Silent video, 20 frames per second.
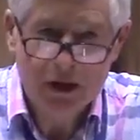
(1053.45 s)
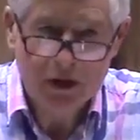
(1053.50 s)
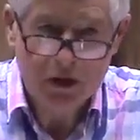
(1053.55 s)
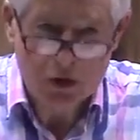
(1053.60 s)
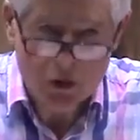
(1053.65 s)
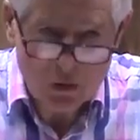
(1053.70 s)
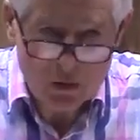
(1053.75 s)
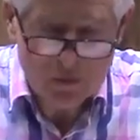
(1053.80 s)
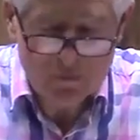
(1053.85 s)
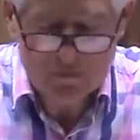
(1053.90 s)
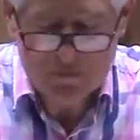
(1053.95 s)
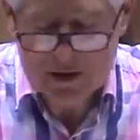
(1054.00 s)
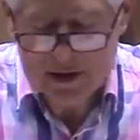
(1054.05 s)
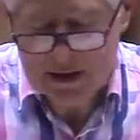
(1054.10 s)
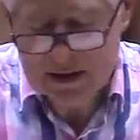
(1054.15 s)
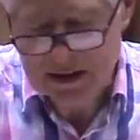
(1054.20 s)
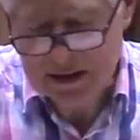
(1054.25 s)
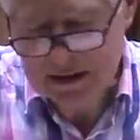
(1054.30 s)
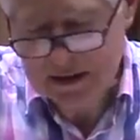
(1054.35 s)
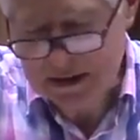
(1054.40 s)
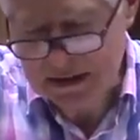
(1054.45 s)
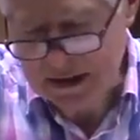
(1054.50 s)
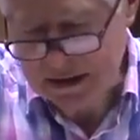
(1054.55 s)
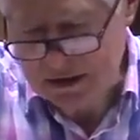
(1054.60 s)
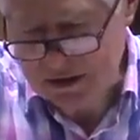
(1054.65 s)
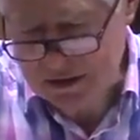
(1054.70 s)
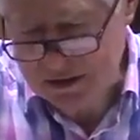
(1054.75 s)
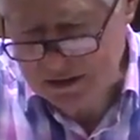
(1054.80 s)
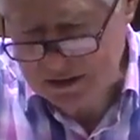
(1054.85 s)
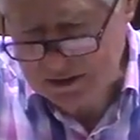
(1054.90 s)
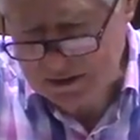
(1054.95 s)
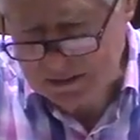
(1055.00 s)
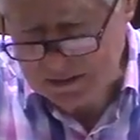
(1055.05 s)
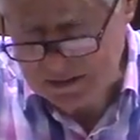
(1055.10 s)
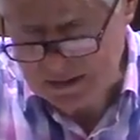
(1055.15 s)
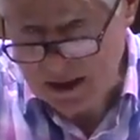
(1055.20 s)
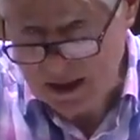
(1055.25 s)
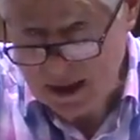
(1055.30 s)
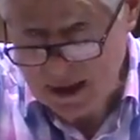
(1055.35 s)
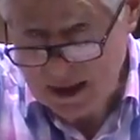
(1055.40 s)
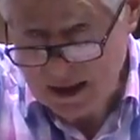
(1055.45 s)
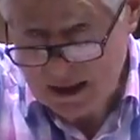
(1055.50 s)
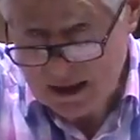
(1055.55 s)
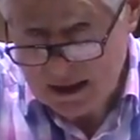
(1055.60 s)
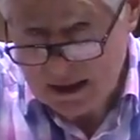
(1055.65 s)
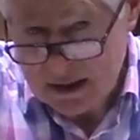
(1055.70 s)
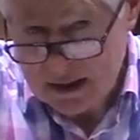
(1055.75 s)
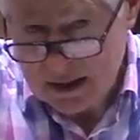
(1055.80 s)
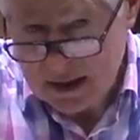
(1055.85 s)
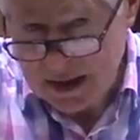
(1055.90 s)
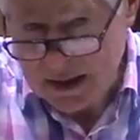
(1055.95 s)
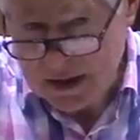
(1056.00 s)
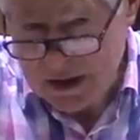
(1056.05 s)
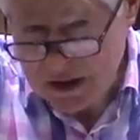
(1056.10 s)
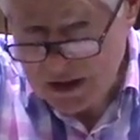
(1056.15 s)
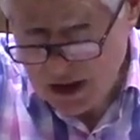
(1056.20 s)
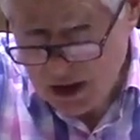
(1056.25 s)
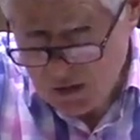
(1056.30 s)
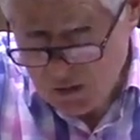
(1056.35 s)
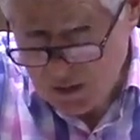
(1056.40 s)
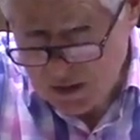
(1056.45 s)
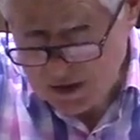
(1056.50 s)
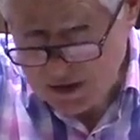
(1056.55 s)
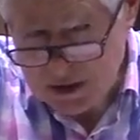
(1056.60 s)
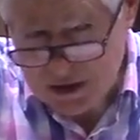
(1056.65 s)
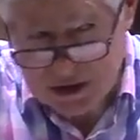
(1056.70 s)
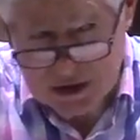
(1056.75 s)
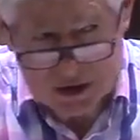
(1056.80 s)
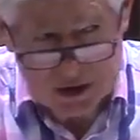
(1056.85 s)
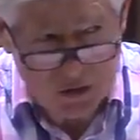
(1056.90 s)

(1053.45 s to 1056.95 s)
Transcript: Your feelings are true. And no one is to